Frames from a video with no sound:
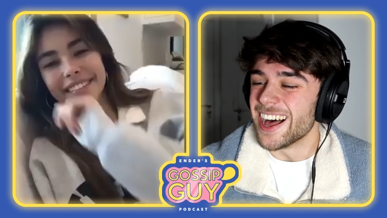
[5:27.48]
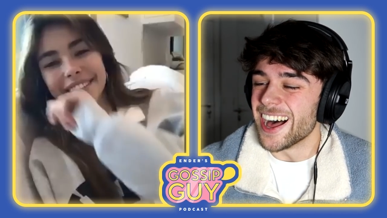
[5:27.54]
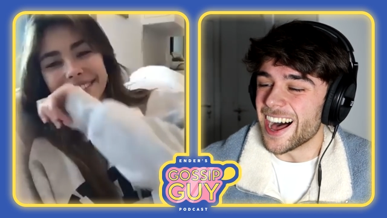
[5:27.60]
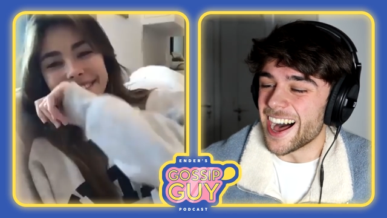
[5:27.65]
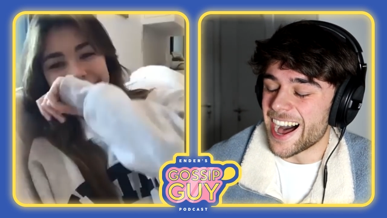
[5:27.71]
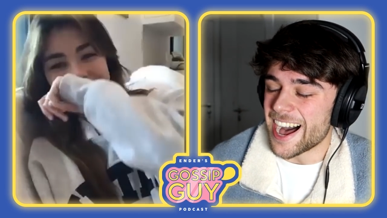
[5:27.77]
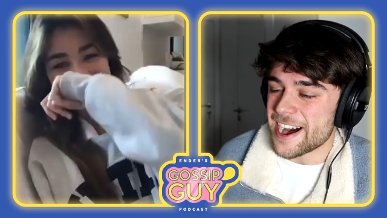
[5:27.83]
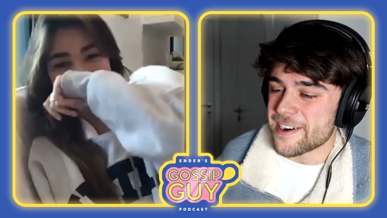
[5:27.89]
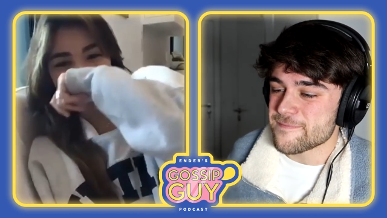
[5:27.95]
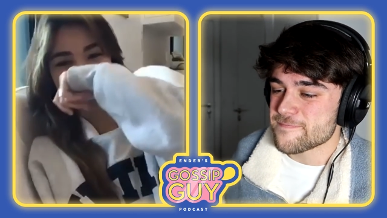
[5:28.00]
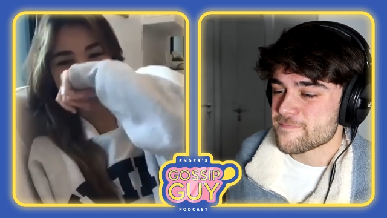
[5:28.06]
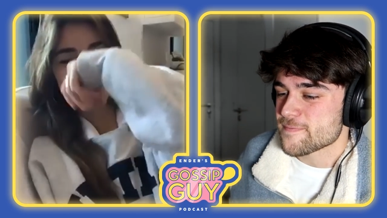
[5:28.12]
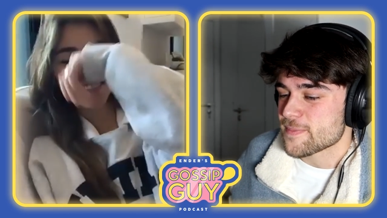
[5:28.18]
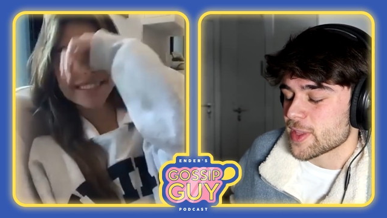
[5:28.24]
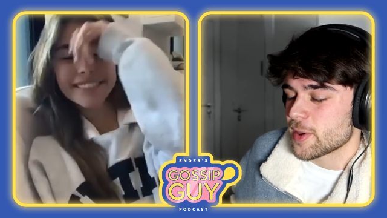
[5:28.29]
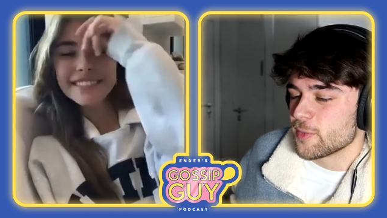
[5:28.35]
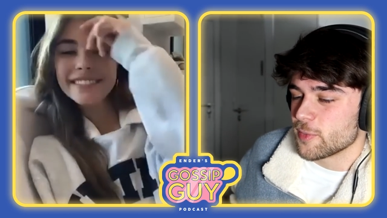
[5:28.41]
Speaker 1: Um,
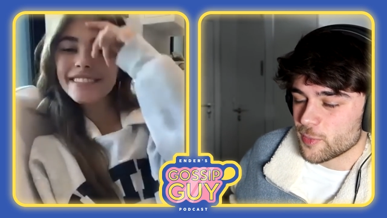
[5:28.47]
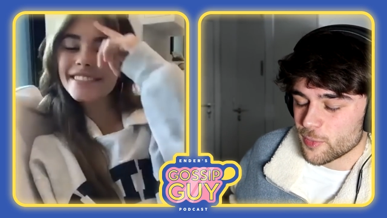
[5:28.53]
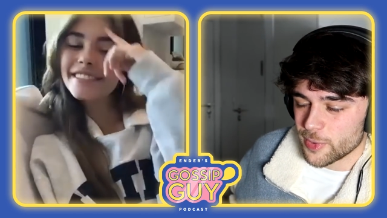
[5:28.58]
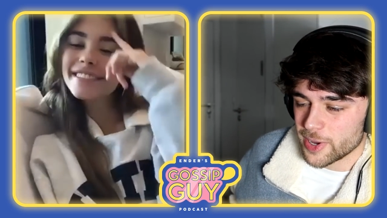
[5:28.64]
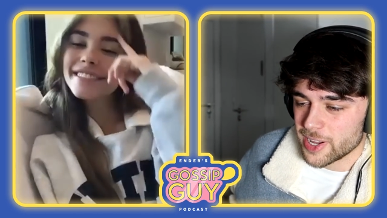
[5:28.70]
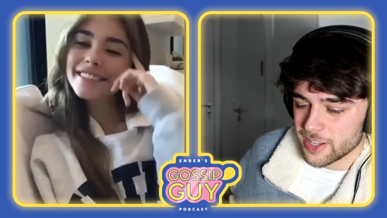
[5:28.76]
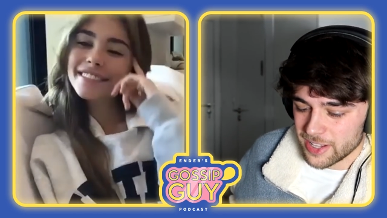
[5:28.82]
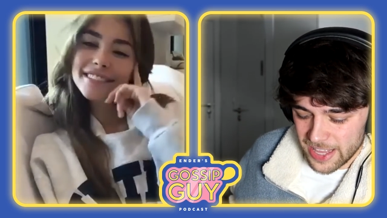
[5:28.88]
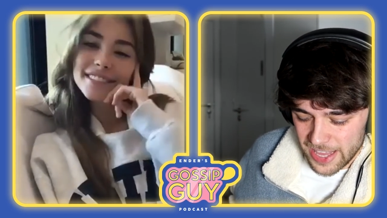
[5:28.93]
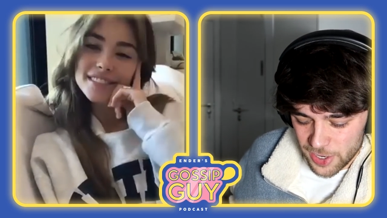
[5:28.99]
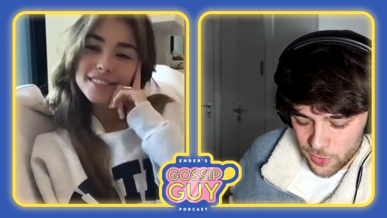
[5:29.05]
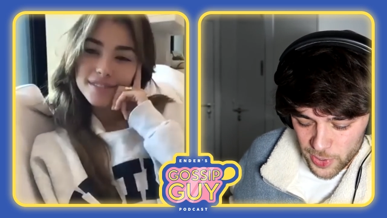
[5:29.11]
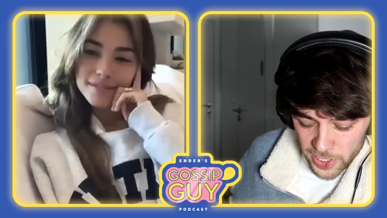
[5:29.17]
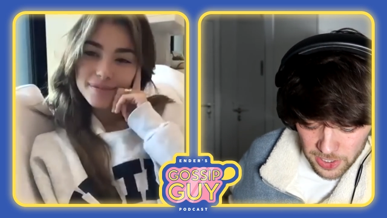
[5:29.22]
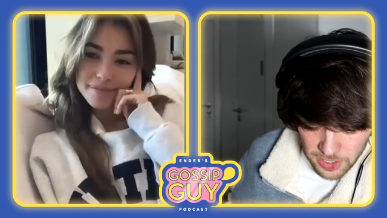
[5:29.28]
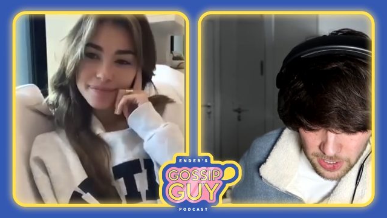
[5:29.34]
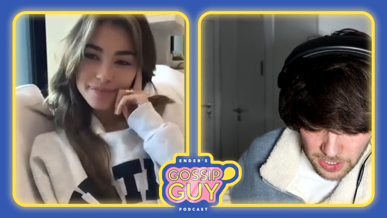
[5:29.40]
well,
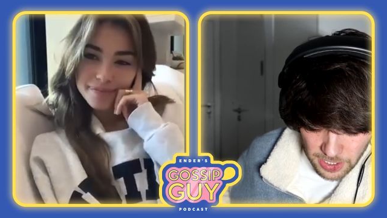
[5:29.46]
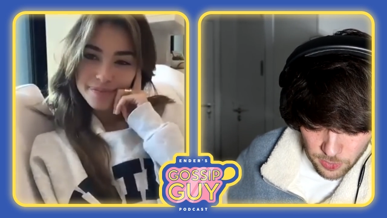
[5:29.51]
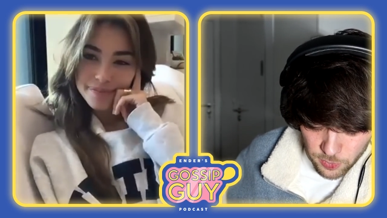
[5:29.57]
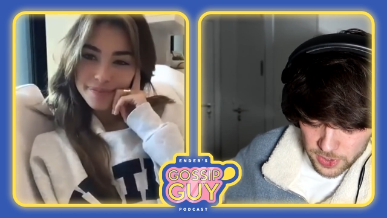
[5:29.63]
anyway, I